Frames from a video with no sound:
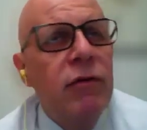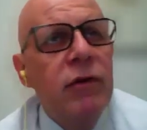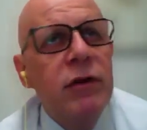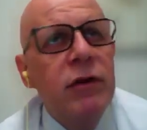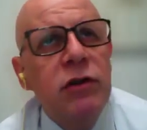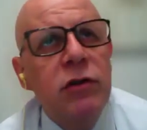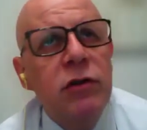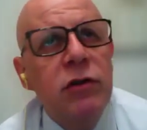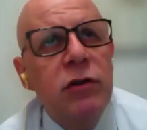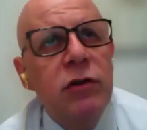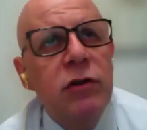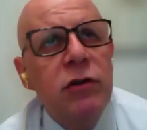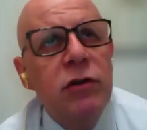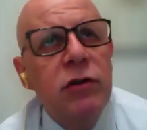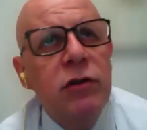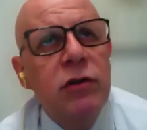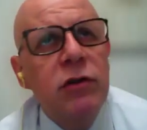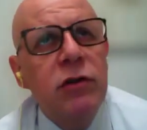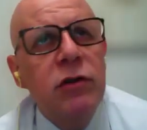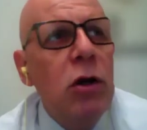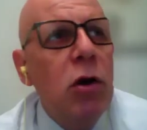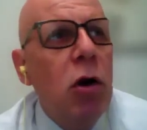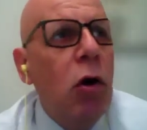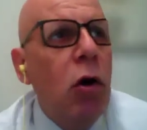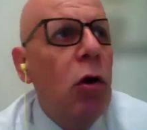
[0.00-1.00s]
a strong
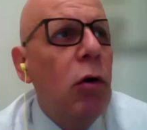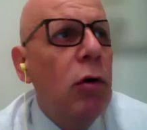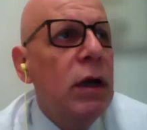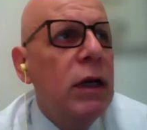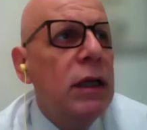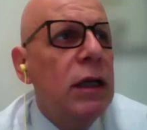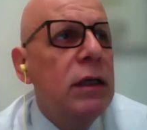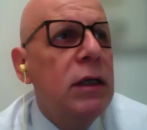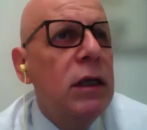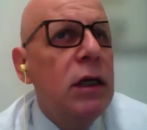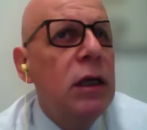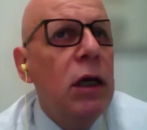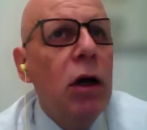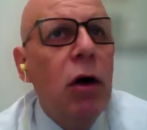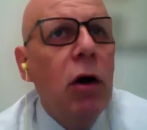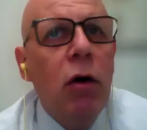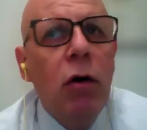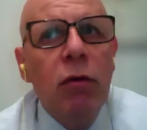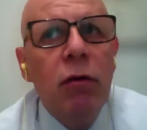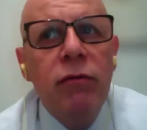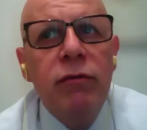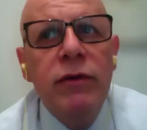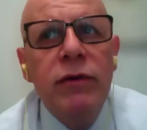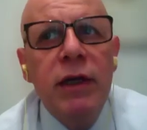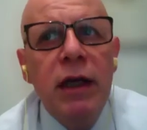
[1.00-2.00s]
minority
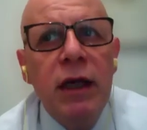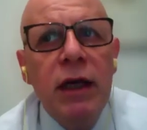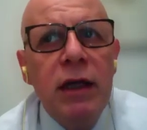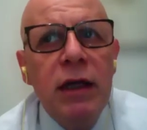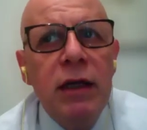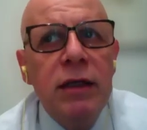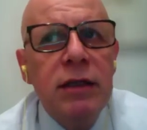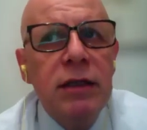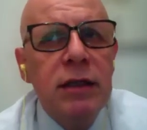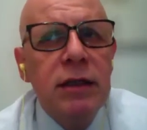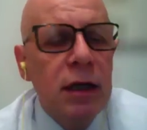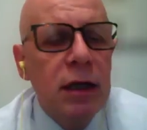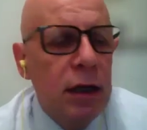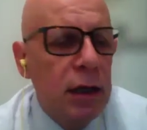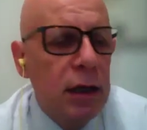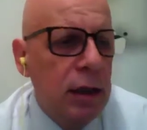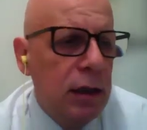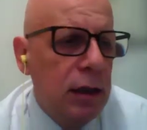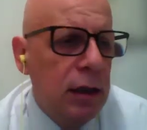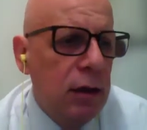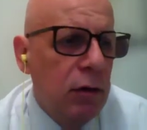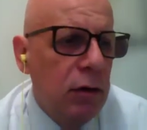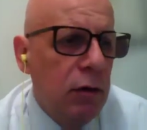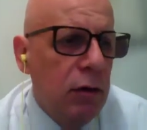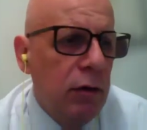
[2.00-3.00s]
of this
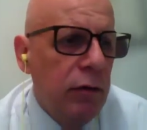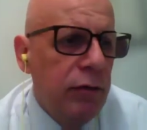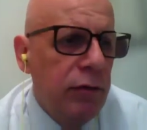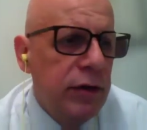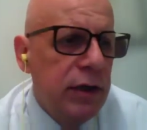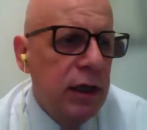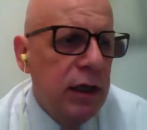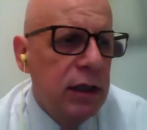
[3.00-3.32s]
of